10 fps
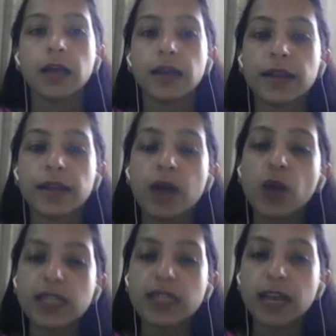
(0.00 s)
Now,
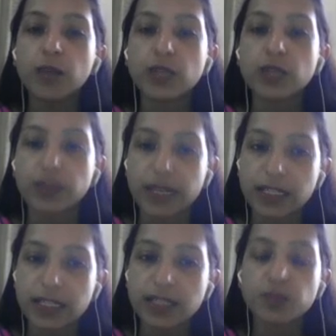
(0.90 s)
what are
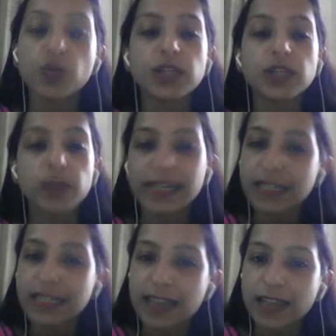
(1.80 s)
motivators? Motivators
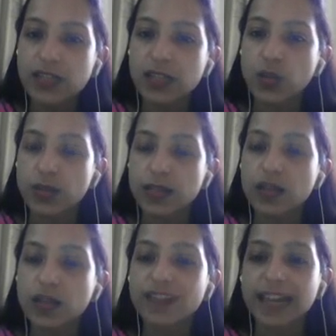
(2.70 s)
are the sources of
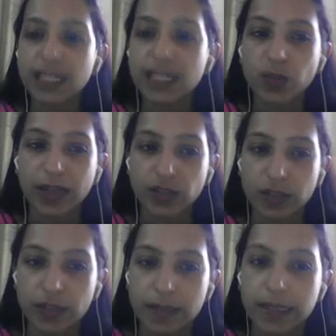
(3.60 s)
satisfaction.
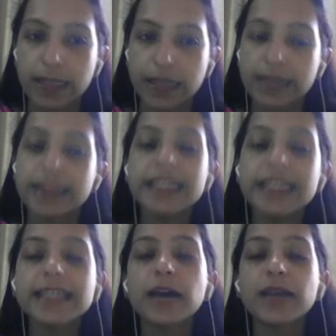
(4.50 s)
These
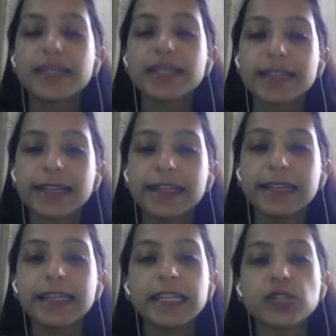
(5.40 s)
are basically the
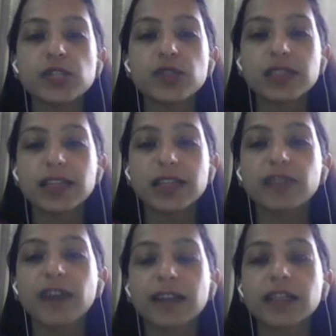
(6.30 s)
intrinsic
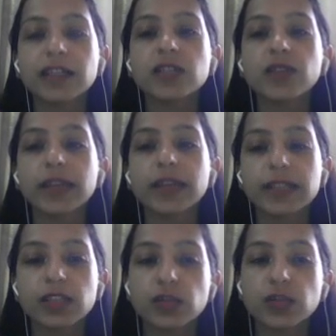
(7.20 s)
factors related
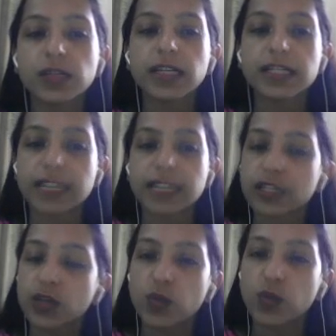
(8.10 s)
to the content of
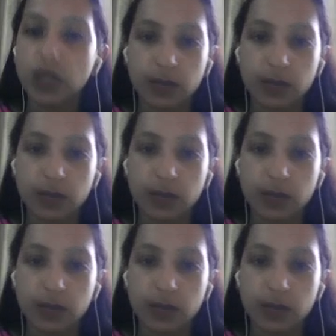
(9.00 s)
work.